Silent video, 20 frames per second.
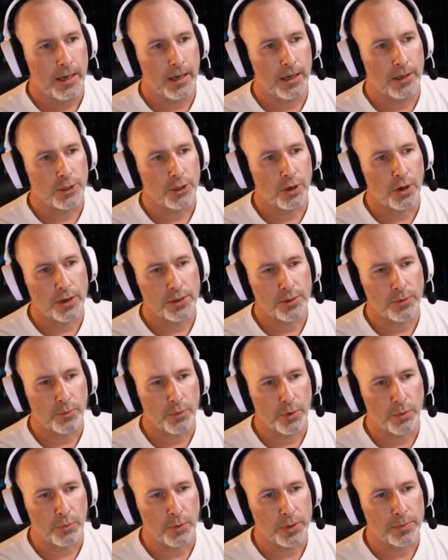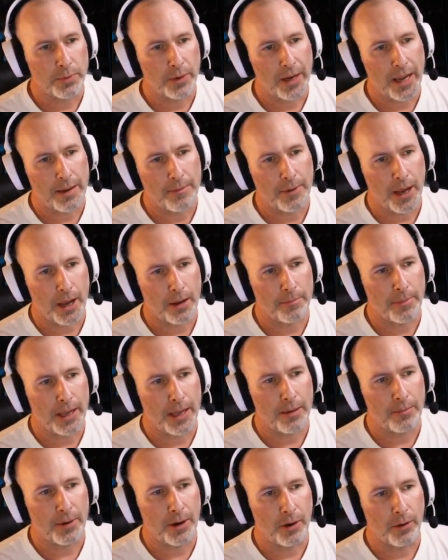Charge and run once per game, not
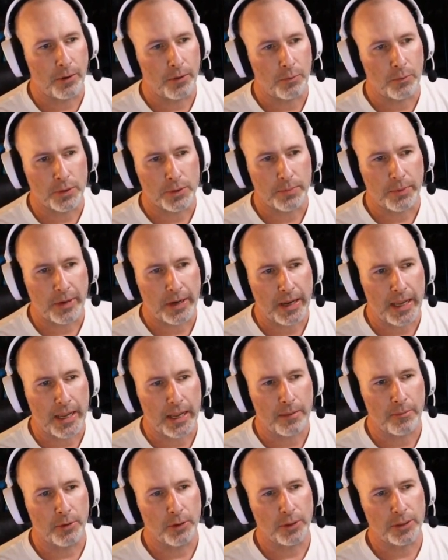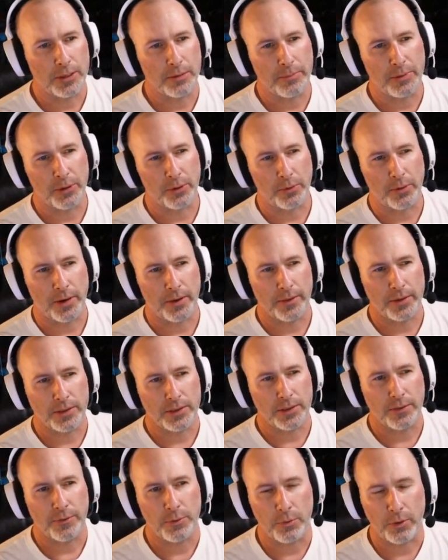bad, but only once per game. Look to build around this
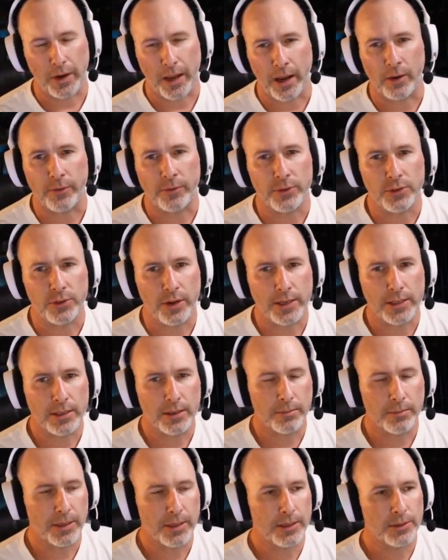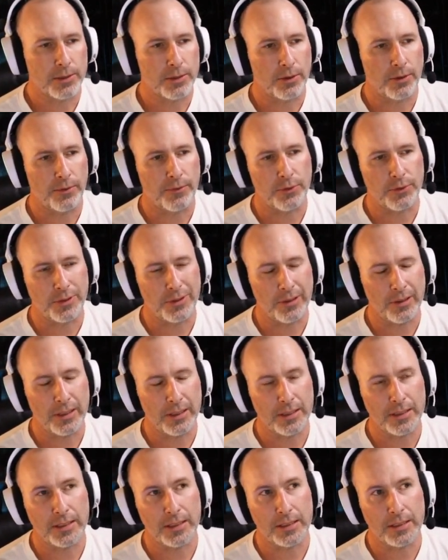if you want to alpha strike something. So if you took
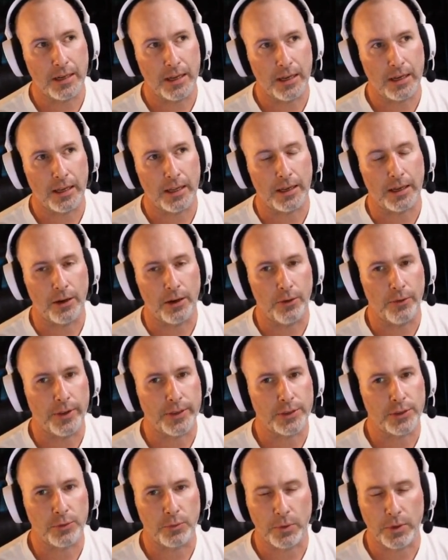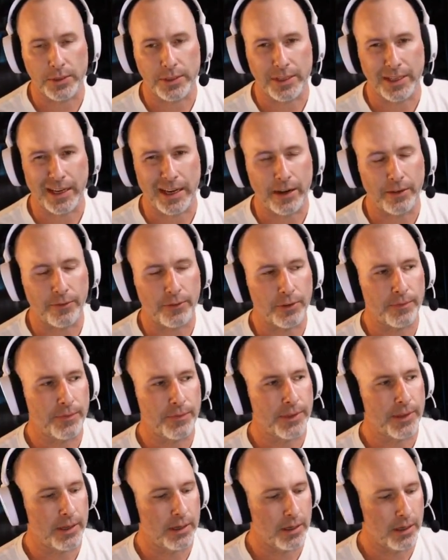this, it's not like, oh, that's the worst thing ever.
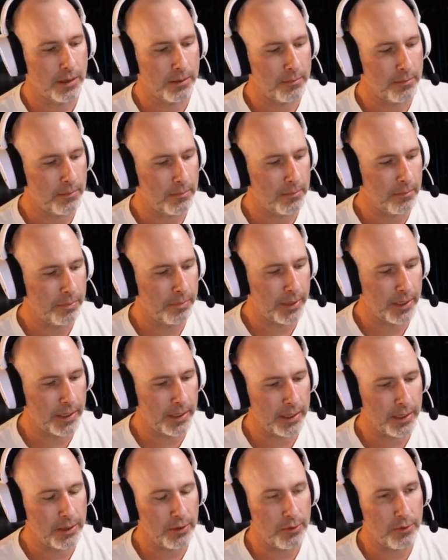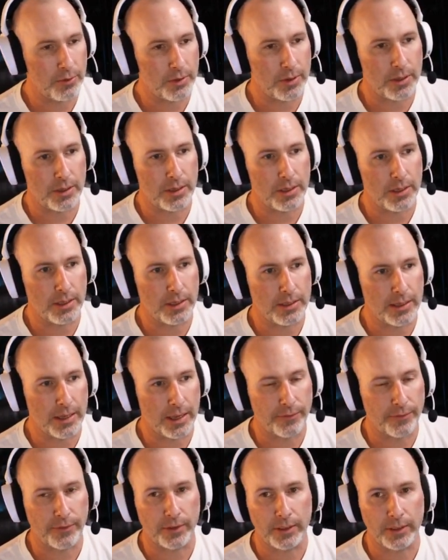But you
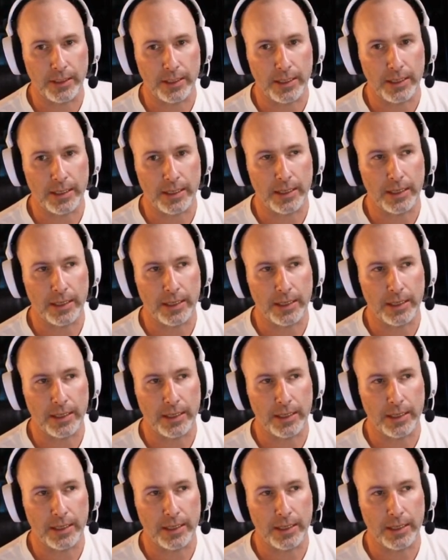definitely,